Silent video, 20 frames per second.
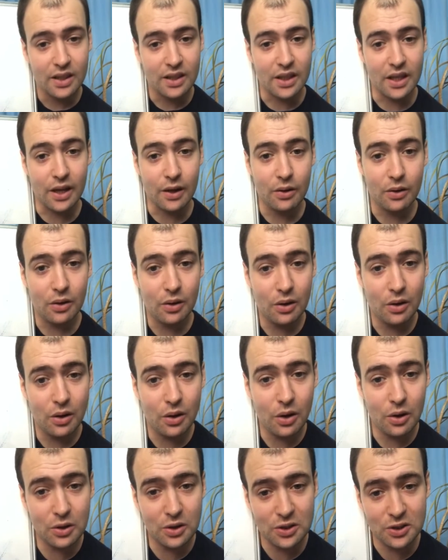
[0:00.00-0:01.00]
Now
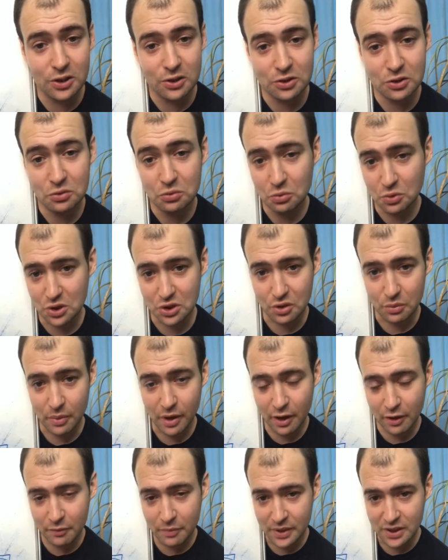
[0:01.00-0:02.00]
Auchentoshan, which I
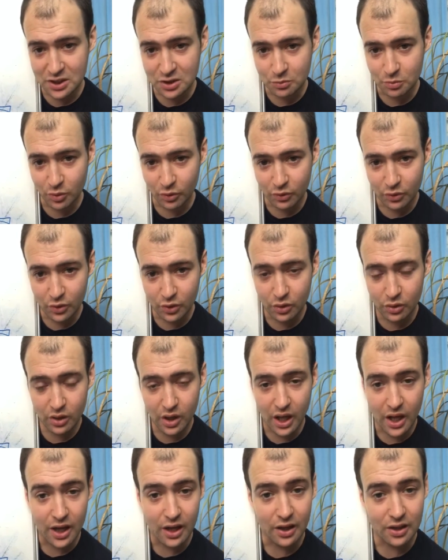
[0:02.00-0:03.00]
may have mentioned before,
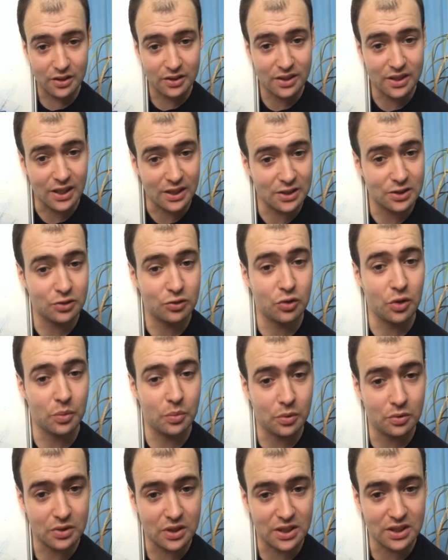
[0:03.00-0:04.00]
does
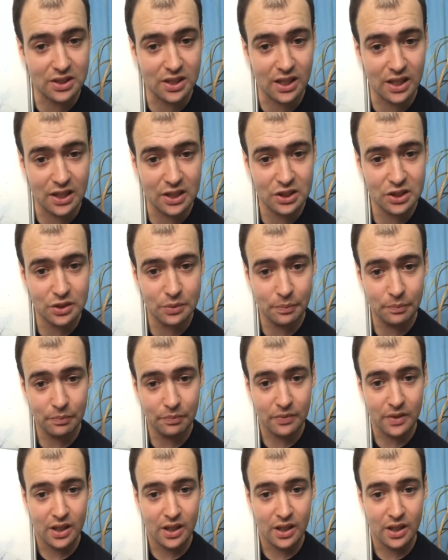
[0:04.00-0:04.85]
triple distillation.